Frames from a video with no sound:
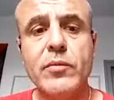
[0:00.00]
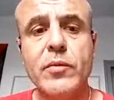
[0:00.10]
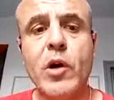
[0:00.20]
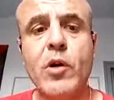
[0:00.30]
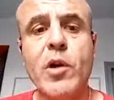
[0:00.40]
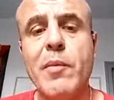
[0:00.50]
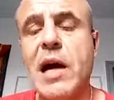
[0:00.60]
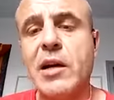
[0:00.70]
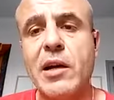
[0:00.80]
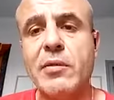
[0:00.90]
our
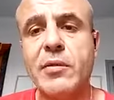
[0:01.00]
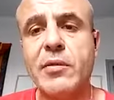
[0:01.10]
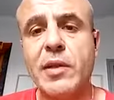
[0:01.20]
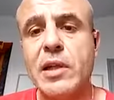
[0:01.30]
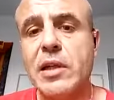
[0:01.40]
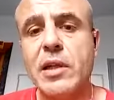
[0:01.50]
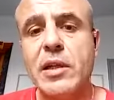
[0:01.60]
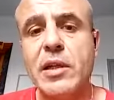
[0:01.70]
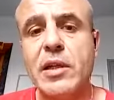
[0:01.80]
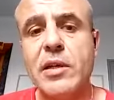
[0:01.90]
maggraph,
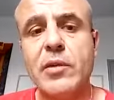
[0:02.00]
you know,